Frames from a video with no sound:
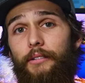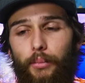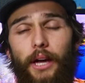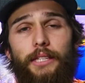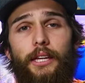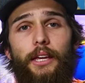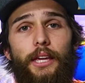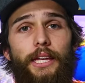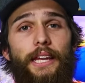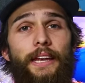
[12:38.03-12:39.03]
But
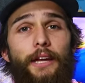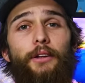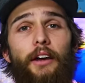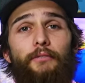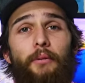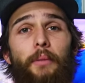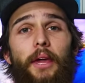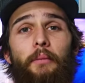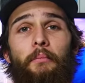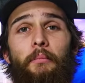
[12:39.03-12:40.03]
you didn't hear that from me.